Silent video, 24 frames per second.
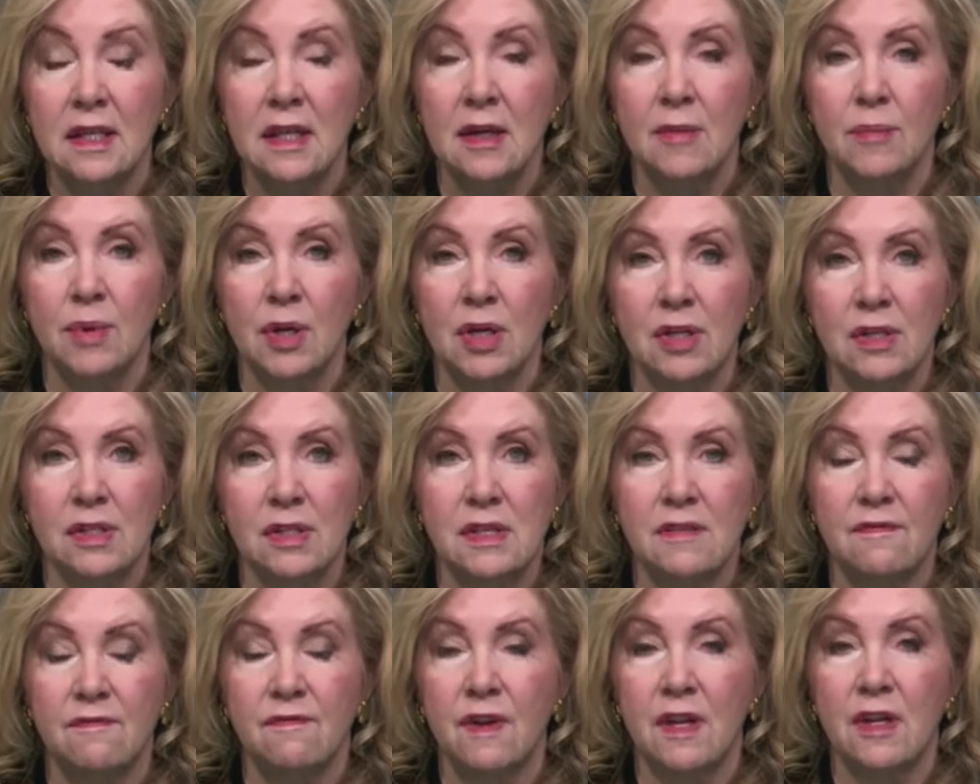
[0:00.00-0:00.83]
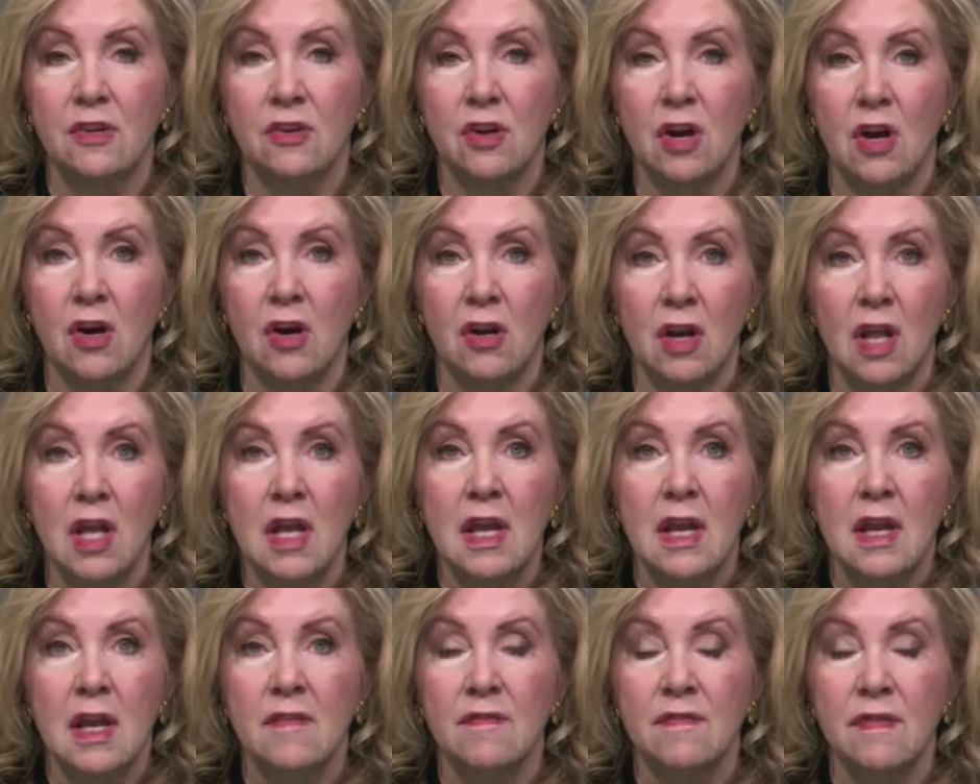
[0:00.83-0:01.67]
because of fentanyl.
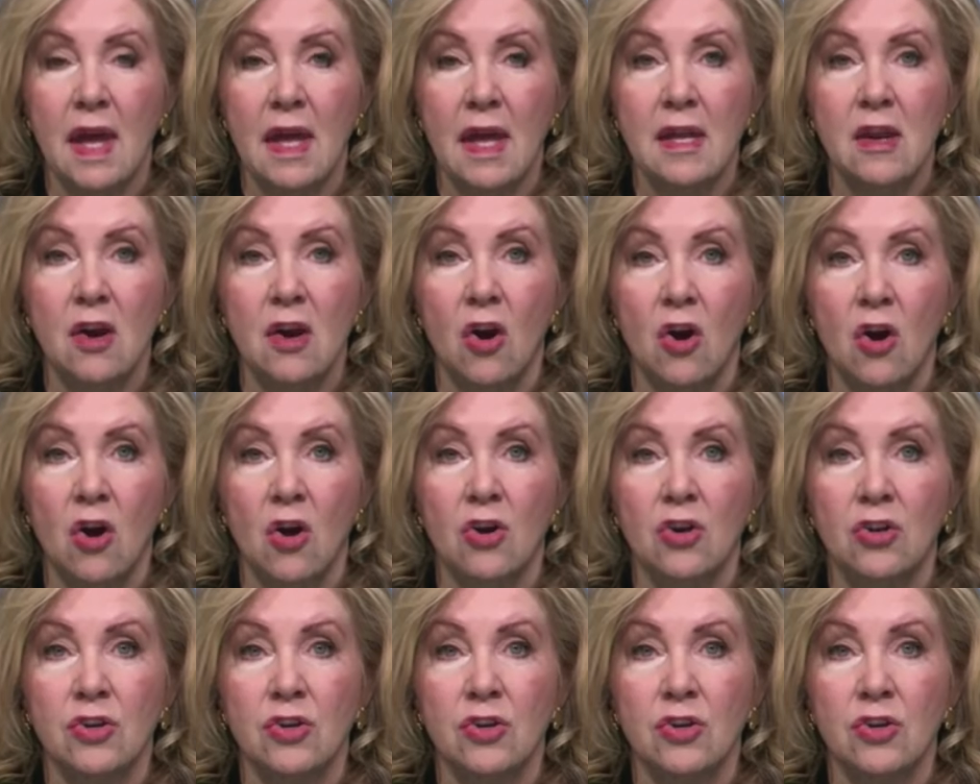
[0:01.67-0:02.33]
They are